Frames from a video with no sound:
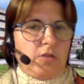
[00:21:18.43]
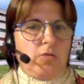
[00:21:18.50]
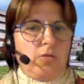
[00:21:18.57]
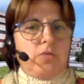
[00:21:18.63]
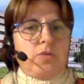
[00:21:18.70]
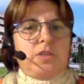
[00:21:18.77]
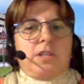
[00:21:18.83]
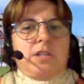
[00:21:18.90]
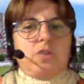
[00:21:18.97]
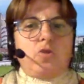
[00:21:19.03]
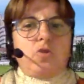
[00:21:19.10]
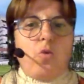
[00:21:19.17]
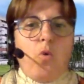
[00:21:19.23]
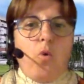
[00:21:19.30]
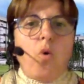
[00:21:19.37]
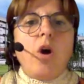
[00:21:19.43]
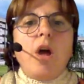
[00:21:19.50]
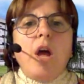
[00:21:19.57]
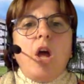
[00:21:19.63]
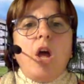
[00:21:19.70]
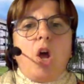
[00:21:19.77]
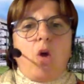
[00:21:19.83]
course and so,
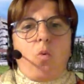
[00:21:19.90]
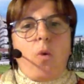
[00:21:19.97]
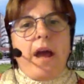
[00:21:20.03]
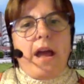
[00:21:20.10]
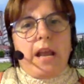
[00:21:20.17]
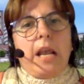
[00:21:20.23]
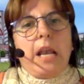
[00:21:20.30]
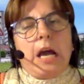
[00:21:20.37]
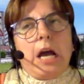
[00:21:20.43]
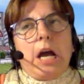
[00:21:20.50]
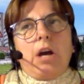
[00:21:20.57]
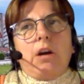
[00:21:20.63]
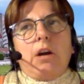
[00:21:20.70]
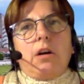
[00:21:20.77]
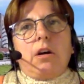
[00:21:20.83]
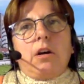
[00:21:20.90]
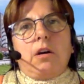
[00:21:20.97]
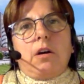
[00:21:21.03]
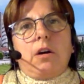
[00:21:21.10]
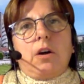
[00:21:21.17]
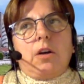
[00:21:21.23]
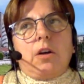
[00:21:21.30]
well,
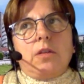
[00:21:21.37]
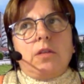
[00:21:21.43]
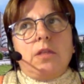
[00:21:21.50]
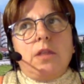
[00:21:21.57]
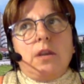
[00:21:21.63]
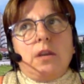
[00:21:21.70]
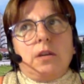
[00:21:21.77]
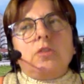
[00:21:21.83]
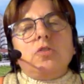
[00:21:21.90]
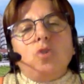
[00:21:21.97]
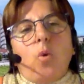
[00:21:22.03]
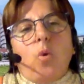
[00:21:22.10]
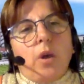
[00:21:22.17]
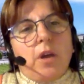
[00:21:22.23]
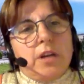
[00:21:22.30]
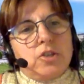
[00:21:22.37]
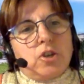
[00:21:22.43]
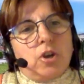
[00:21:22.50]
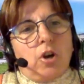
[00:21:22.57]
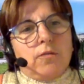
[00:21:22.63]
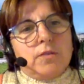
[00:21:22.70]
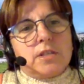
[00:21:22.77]
the knowledge
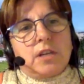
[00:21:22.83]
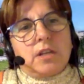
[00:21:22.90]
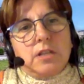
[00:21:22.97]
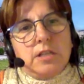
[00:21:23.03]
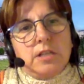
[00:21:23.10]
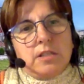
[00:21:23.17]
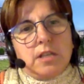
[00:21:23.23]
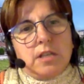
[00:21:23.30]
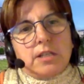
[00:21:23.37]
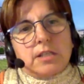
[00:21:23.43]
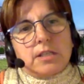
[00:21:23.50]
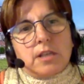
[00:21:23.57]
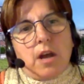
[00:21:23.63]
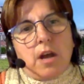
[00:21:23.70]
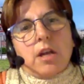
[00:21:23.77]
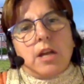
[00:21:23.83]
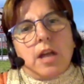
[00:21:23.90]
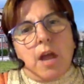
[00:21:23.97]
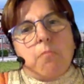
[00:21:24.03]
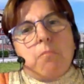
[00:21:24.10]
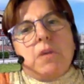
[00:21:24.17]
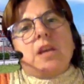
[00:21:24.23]
of statistics
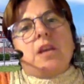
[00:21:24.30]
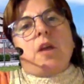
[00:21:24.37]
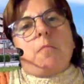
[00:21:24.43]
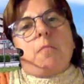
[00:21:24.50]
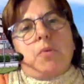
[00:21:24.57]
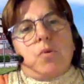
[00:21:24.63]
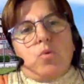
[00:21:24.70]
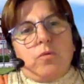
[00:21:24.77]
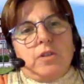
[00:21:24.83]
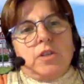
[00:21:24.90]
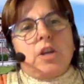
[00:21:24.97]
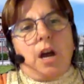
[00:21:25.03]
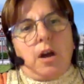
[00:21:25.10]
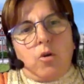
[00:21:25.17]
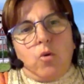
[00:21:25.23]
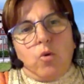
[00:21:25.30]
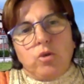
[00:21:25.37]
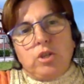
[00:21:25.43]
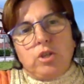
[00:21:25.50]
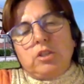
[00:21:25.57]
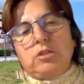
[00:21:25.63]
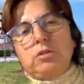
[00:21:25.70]
can be improved
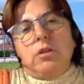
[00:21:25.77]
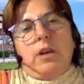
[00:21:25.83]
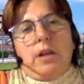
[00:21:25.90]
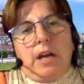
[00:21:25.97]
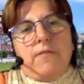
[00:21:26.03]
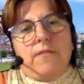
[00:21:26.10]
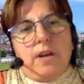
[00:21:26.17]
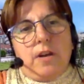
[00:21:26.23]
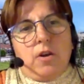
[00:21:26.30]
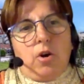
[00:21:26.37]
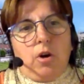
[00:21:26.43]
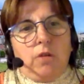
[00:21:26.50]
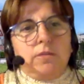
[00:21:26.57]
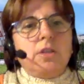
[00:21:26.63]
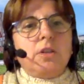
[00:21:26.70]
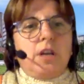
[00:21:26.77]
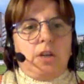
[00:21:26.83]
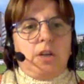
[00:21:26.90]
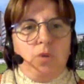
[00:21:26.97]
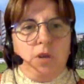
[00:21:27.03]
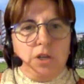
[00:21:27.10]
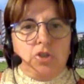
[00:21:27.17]
according to the level of the
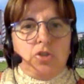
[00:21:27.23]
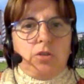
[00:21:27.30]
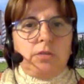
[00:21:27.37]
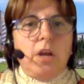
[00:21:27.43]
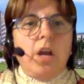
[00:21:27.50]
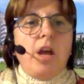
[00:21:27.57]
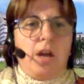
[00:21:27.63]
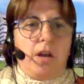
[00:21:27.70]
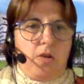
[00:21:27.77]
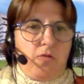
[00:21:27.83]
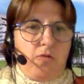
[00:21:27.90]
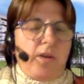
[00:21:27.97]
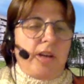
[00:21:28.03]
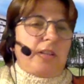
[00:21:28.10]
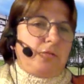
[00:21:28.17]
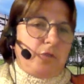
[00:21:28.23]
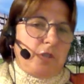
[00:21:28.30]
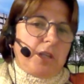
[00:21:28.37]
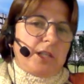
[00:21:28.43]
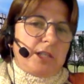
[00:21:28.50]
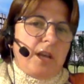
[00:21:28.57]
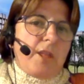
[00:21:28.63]
graduation. In fact, for
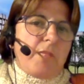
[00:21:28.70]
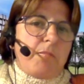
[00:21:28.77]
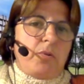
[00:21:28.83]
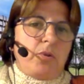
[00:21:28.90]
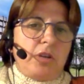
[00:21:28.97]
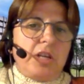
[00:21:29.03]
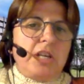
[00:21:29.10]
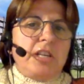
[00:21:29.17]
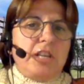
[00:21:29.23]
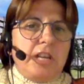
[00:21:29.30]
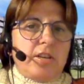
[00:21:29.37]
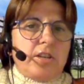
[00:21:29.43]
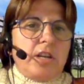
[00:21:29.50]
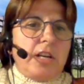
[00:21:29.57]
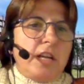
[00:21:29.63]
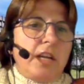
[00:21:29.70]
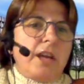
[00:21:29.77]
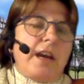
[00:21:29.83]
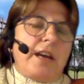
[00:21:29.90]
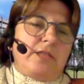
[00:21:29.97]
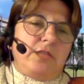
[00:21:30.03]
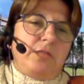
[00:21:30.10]
example, in Italy,
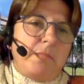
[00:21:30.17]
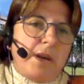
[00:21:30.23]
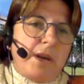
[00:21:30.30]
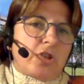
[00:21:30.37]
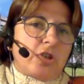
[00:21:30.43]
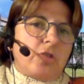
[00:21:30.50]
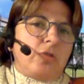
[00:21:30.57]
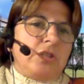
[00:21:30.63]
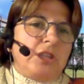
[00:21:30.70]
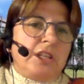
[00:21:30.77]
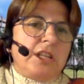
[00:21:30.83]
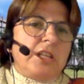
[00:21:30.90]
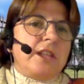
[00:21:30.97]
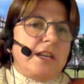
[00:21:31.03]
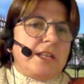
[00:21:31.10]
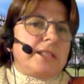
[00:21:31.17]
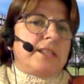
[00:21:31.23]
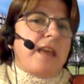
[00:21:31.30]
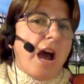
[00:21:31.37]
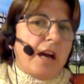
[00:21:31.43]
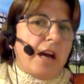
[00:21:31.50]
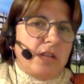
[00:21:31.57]
at the bachelor degree, they
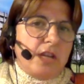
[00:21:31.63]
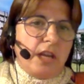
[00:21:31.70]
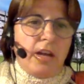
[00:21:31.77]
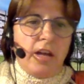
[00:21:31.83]
study